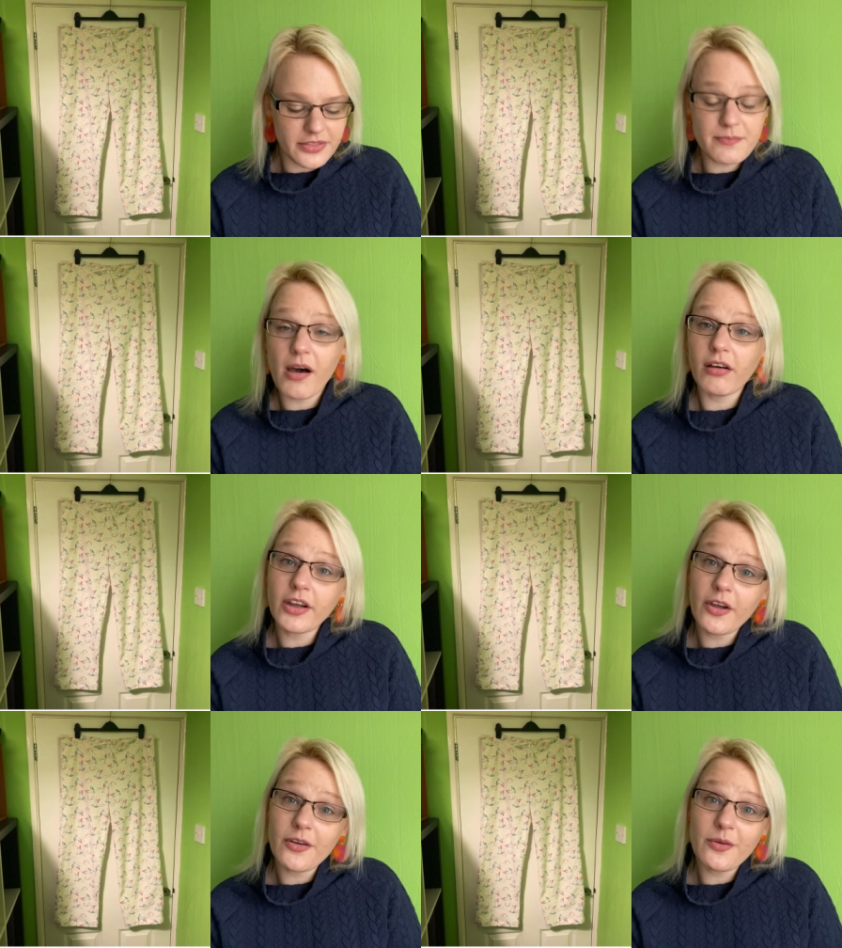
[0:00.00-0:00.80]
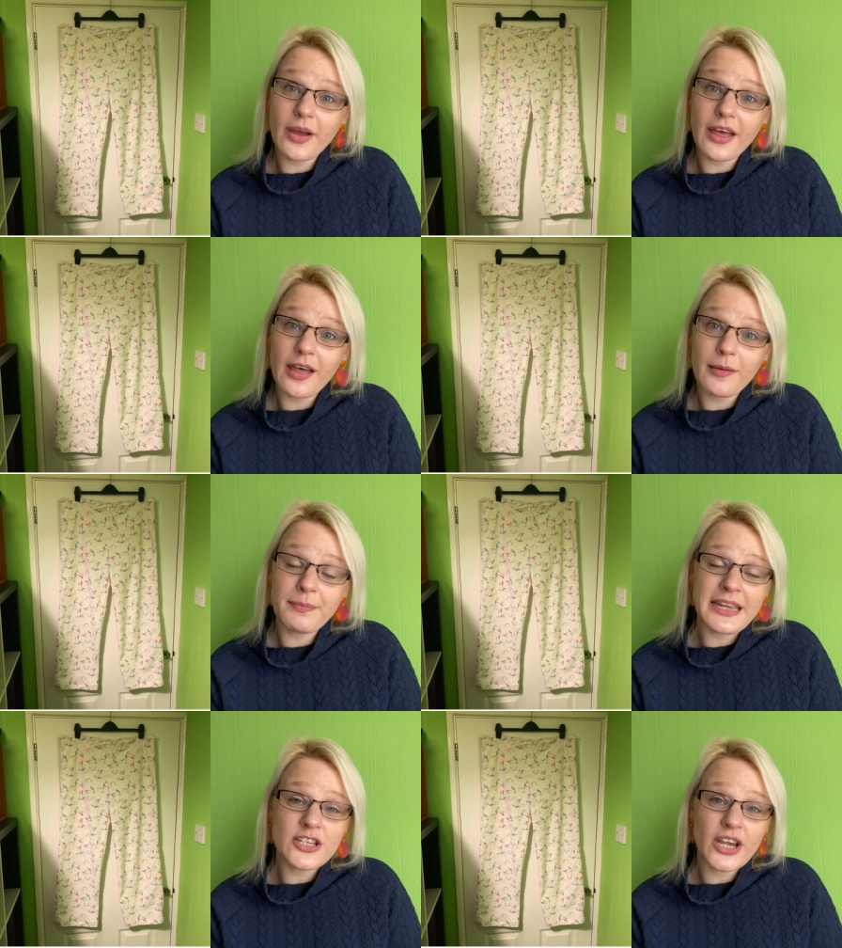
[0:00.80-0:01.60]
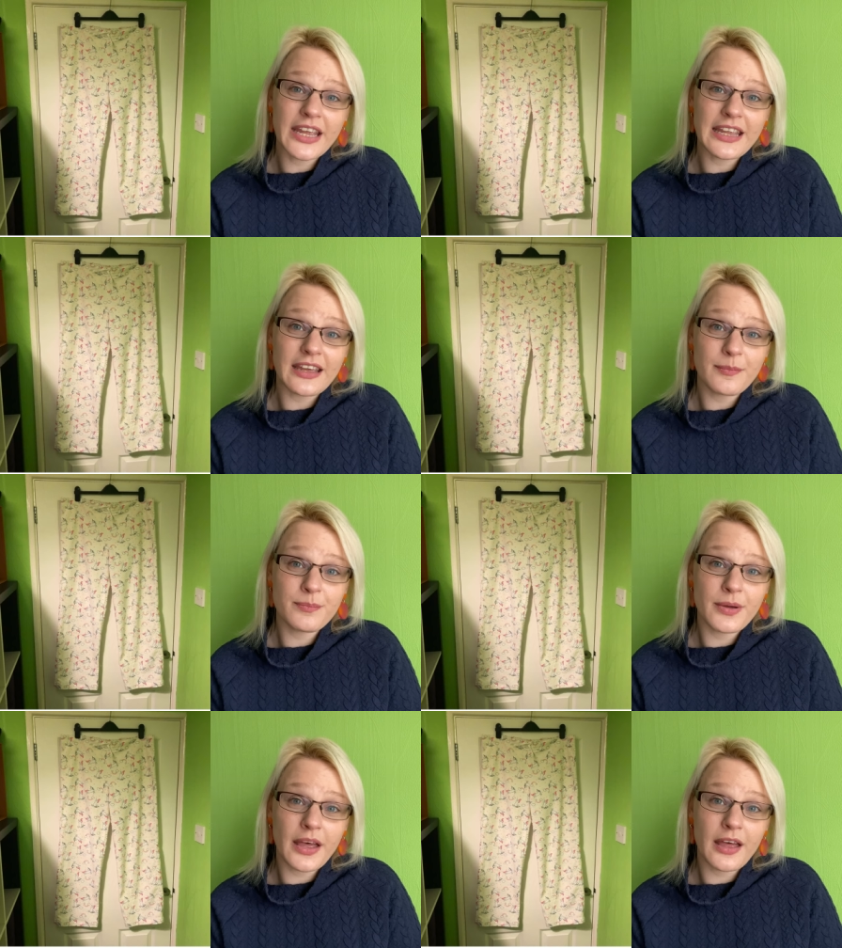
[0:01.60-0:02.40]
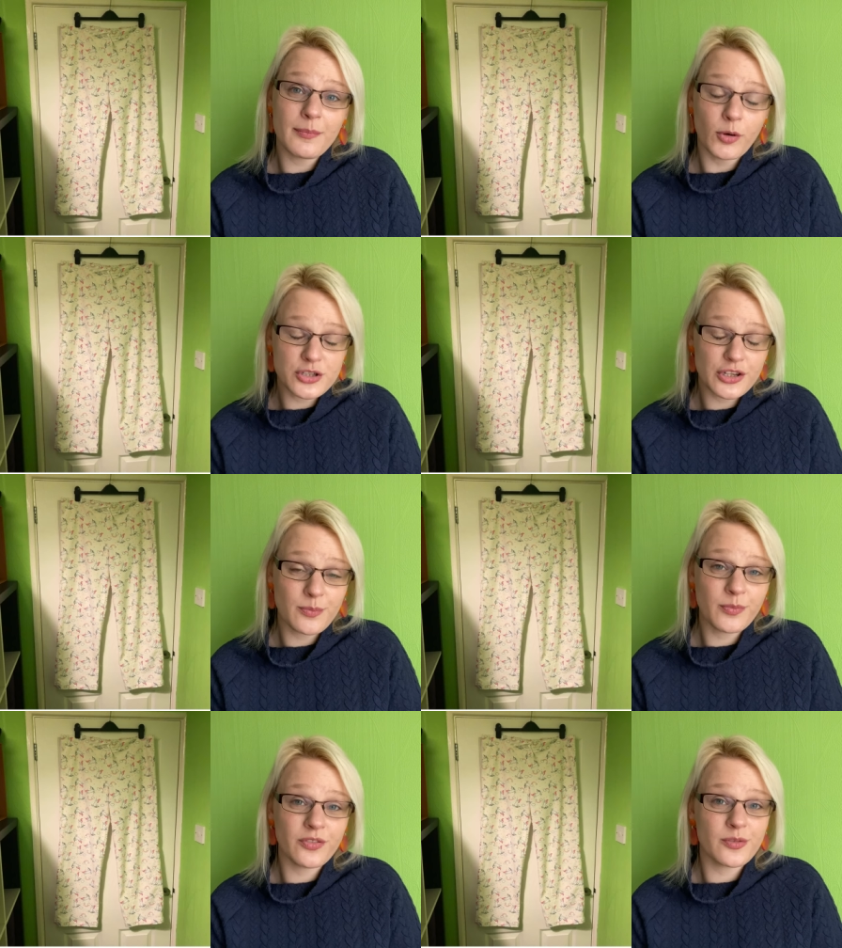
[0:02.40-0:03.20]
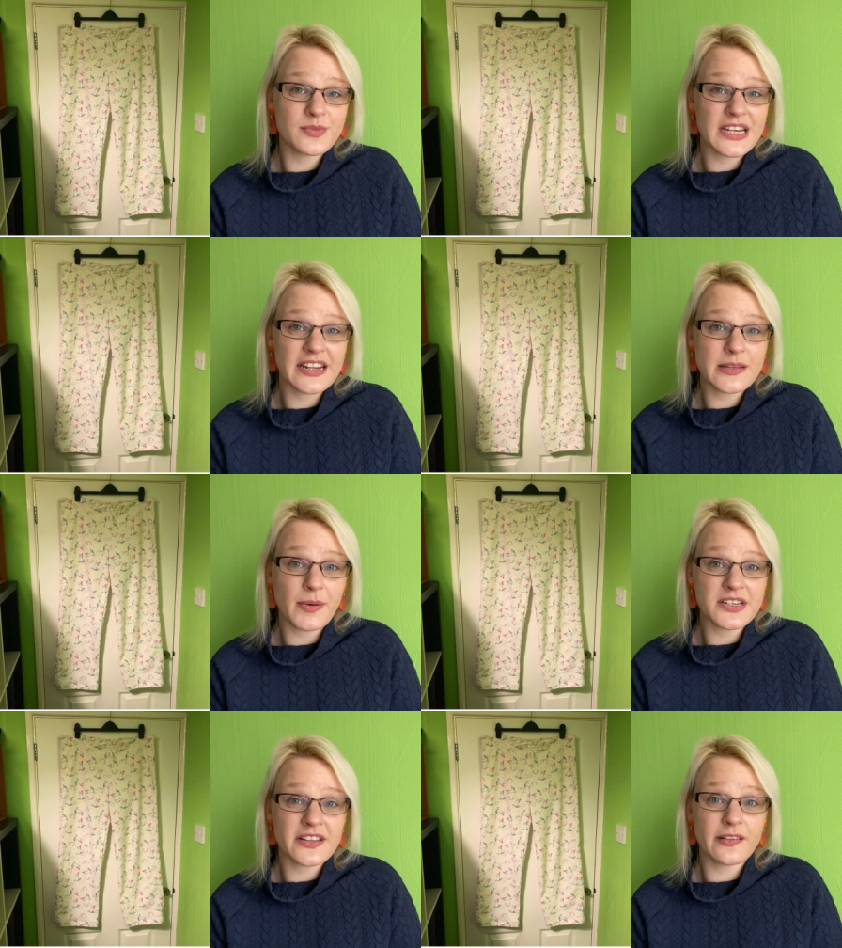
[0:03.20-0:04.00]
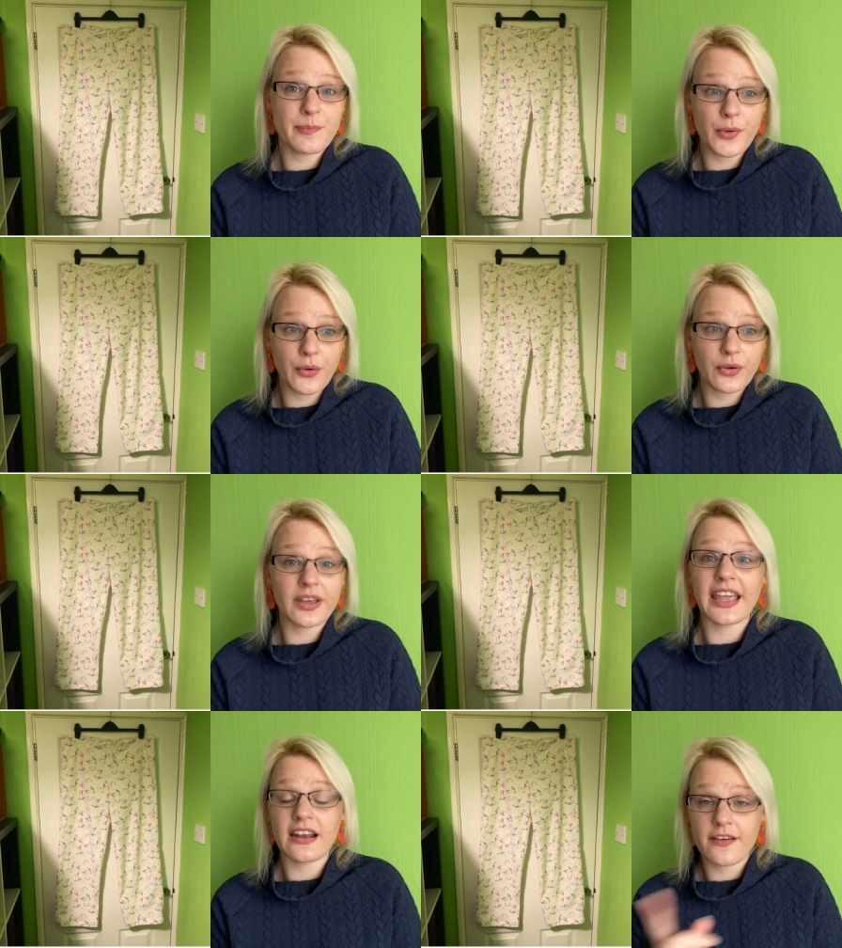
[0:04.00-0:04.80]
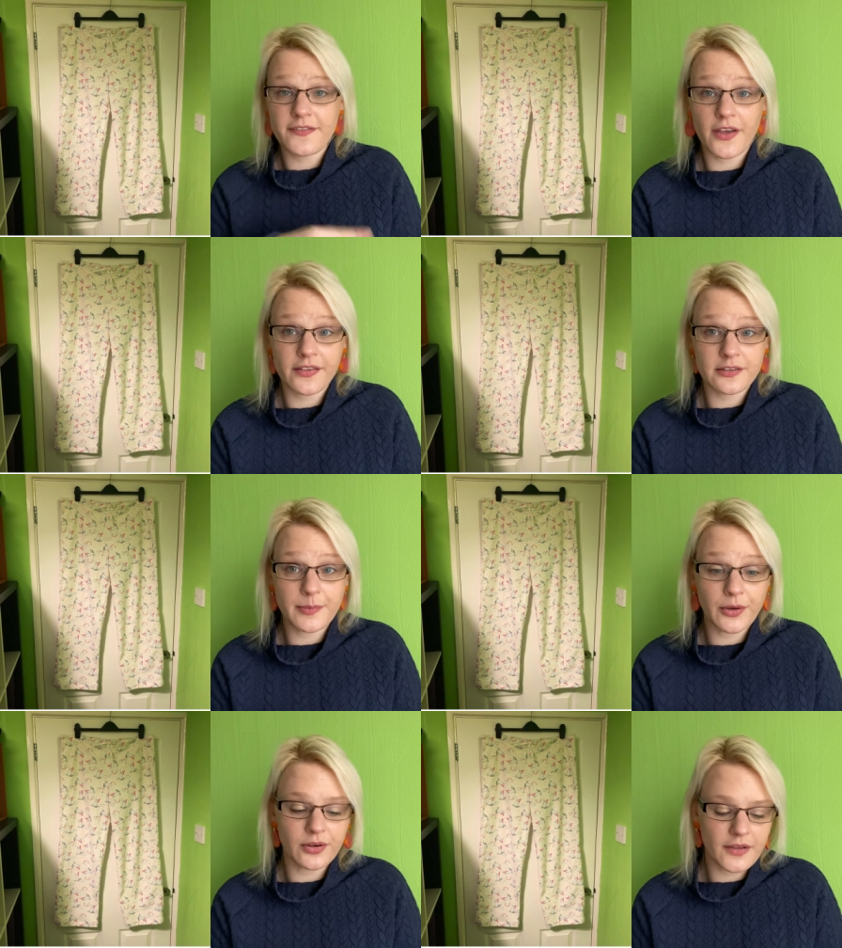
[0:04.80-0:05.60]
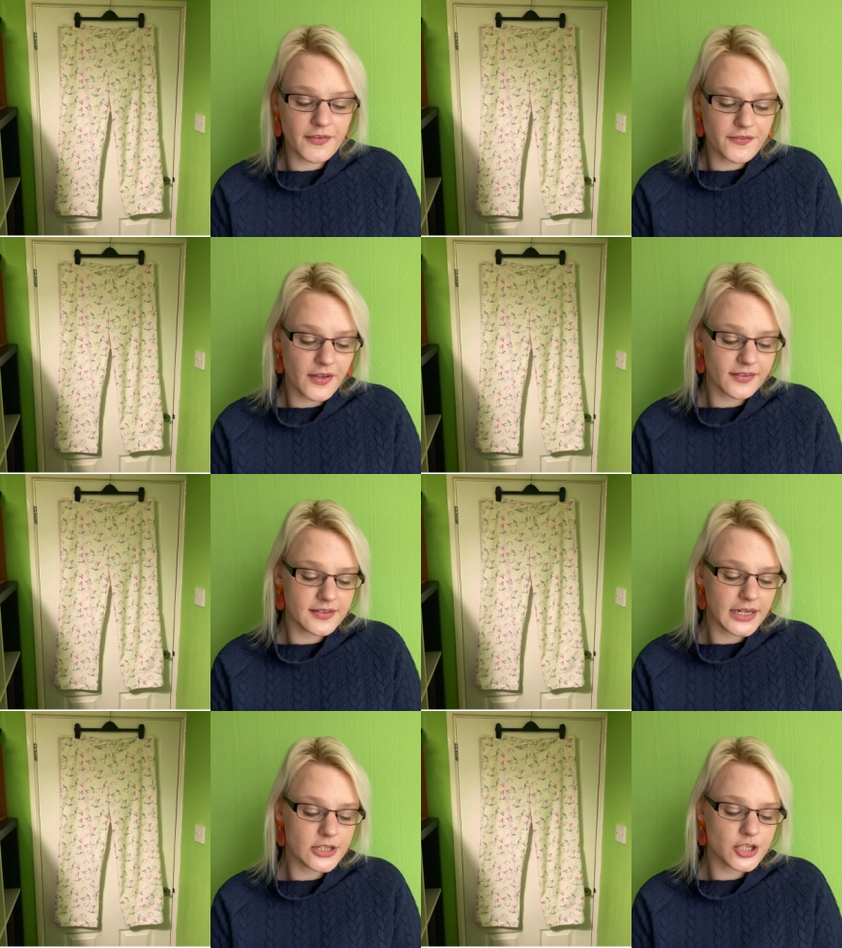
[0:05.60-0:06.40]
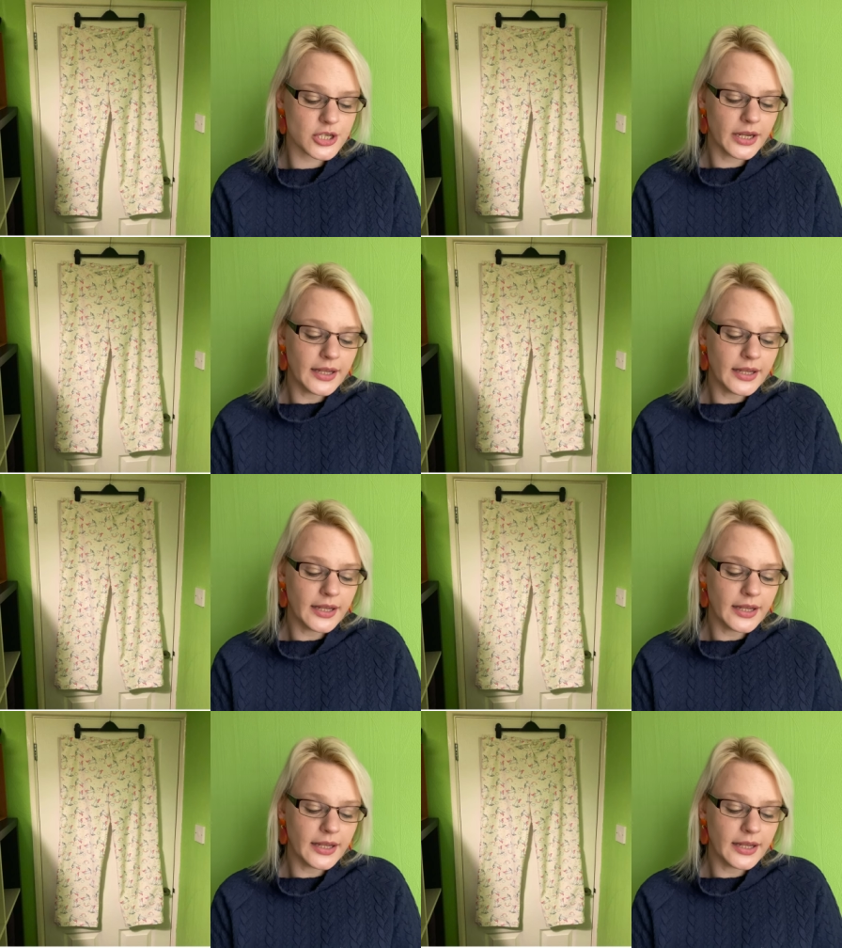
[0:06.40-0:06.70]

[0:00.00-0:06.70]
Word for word: the Margot uh, PJ uh, Bottoms from Tilly and the Buttons book. Again, her first book, Love at First Stitch.